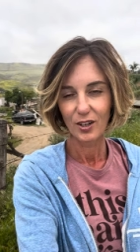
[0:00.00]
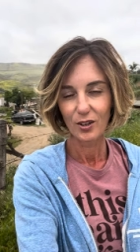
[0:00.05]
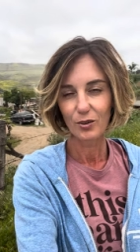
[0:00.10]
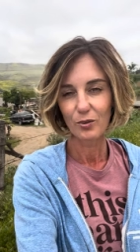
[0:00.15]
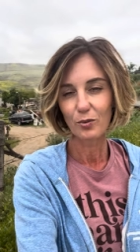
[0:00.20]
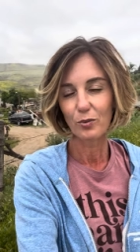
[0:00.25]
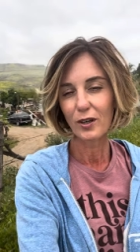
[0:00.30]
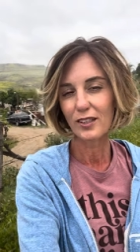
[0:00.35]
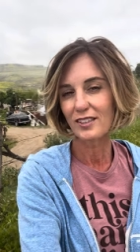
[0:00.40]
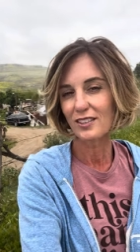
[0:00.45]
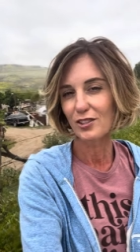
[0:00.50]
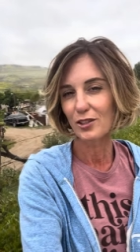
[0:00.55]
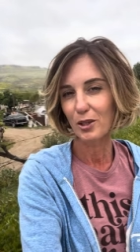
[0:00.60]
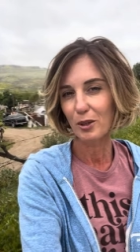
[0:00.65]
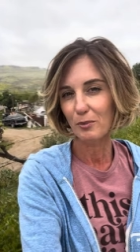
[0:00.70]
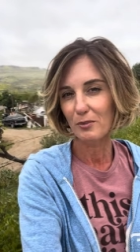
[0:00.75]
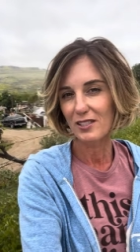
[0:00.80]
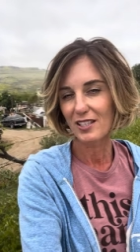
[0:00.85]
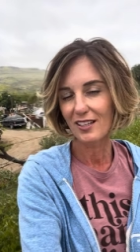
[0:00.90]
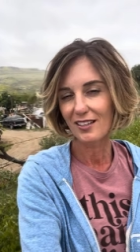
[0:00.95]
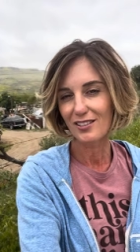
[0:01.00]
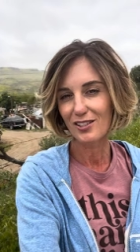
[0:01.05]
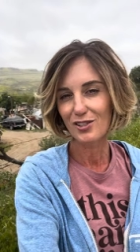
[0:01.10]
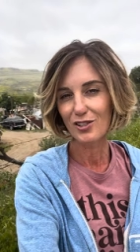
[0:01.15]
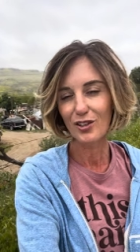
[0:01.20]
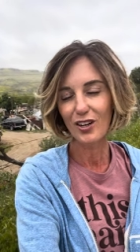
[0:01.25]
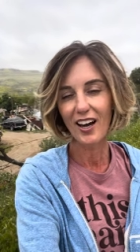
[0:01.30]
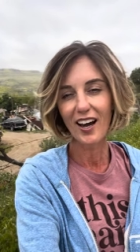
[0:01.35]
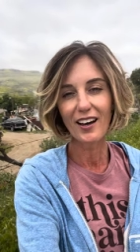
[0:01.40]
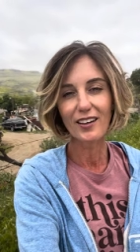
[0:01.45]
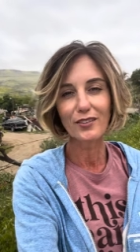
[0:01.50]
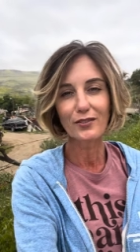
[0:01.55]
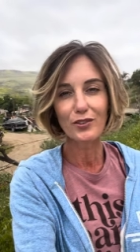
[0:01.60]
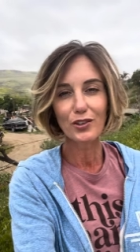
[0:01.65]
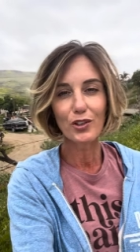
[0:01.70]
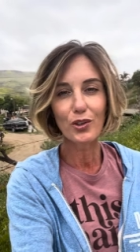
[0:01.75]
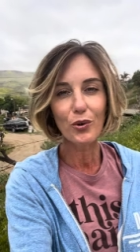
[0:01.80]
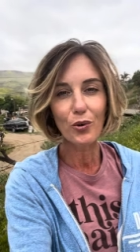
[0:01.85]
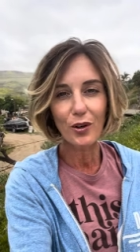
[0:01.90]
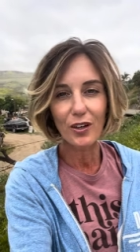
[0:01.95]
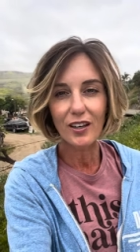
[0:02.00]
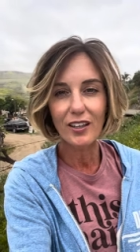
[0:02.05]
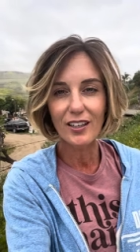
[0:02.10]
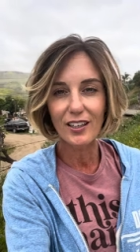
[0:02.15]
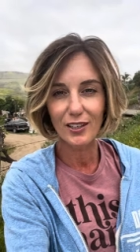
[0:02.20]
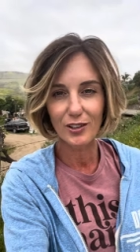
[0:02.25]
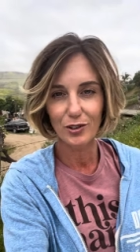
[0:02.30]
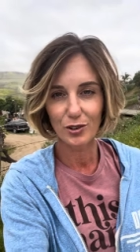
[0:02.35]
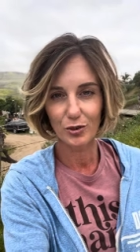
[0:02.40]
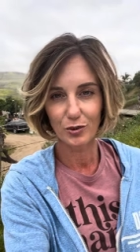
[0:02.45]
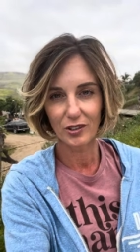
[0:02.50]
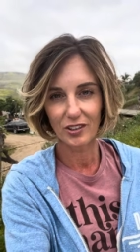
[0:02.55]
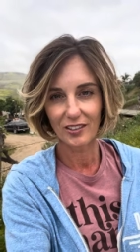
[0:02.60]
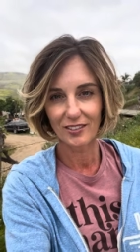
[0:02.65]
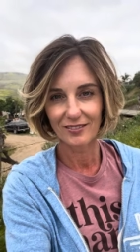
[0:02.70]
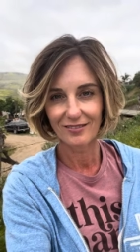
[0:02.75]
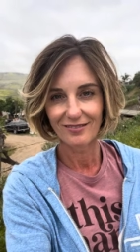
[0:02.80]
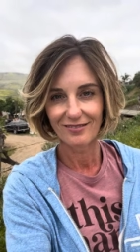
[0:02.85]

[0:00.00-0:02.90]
what circumstances are out of your control?